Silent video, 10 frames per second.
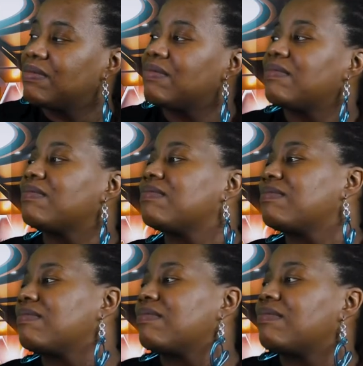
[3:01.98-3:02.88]

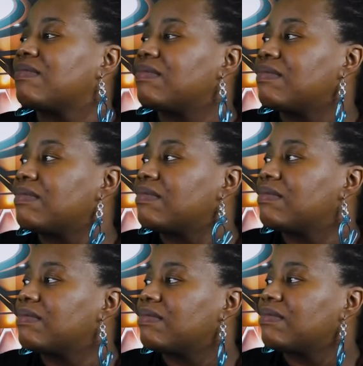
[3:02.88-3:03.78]

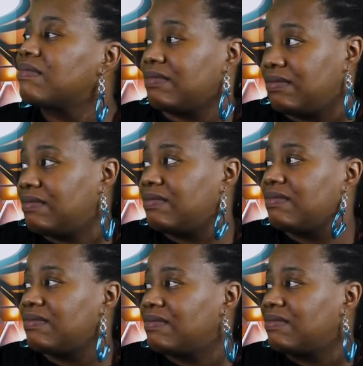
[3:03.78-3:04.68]

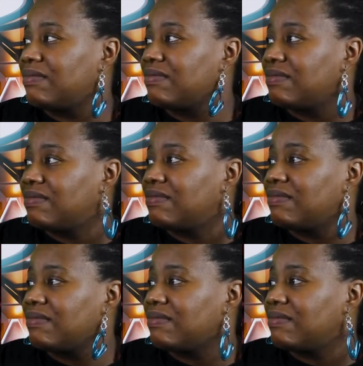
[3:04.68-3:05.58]

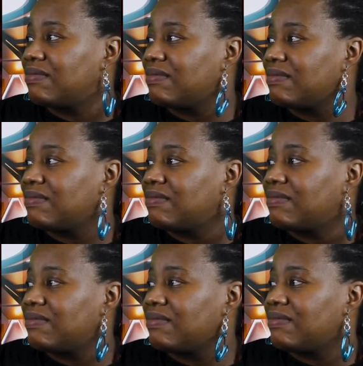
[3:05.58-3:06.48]

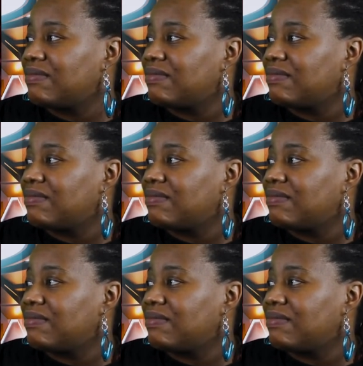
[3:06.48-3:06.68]
(silent)